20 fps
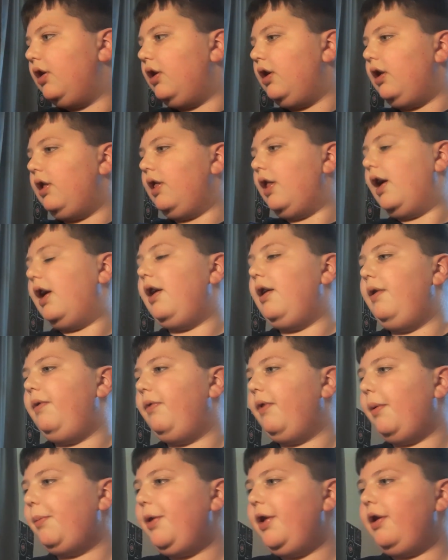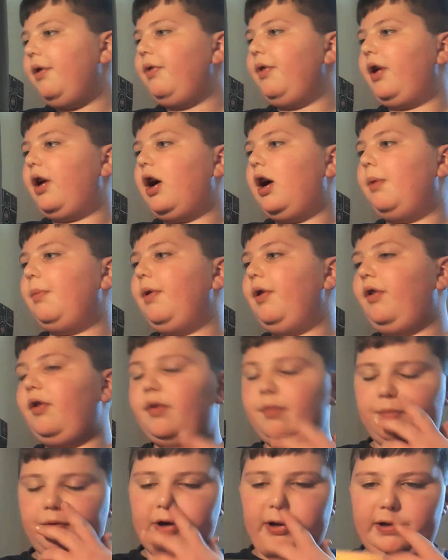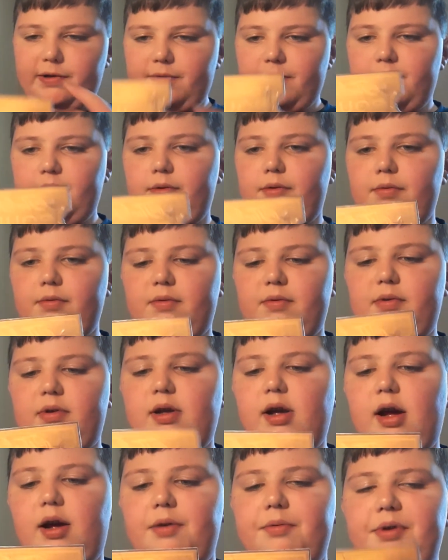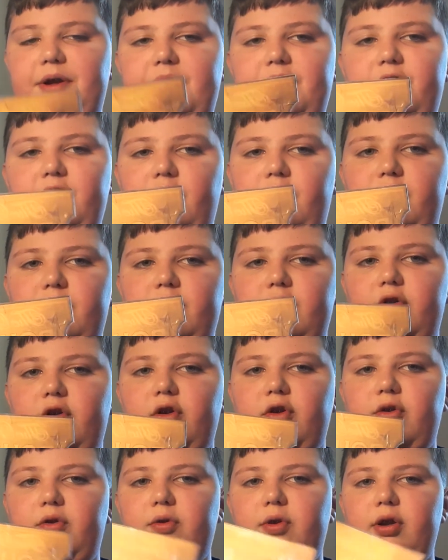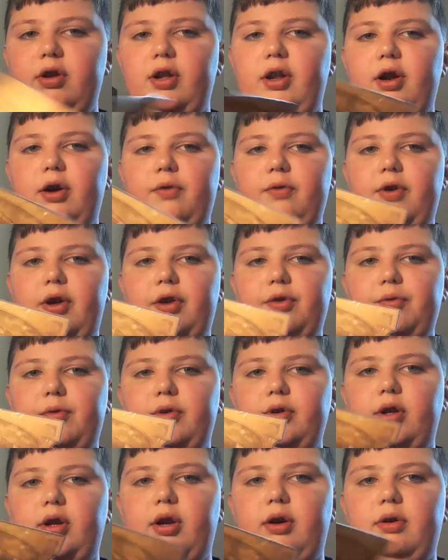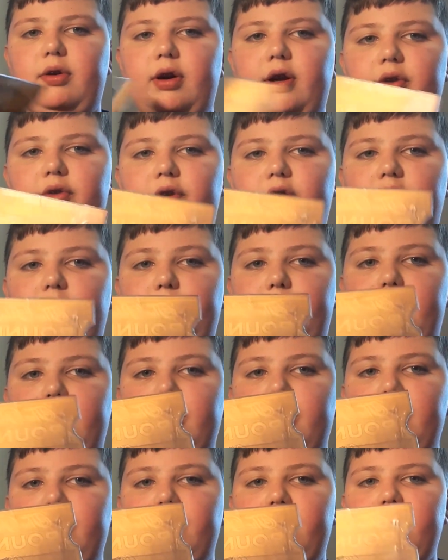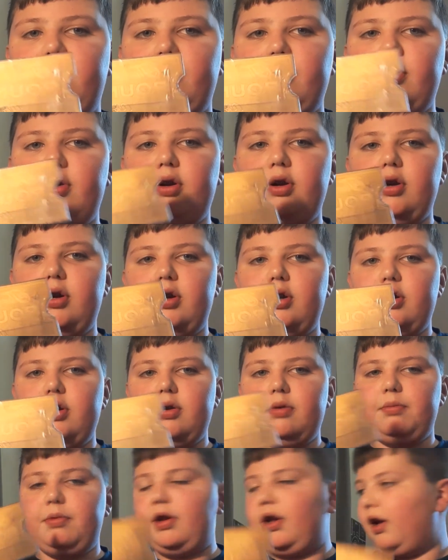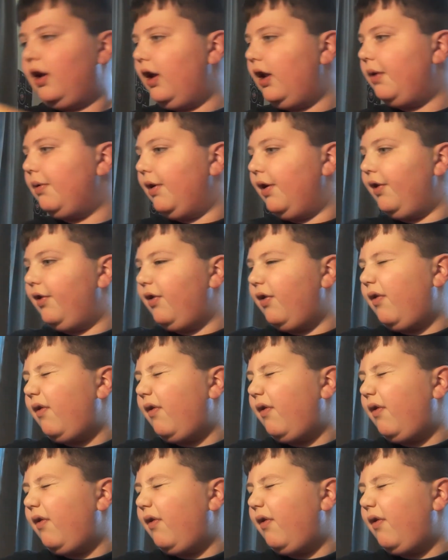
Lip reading: then let me know in the comments. But I mean, just wanted to know if you guys wanted to know how to make this. But yeah, anyways,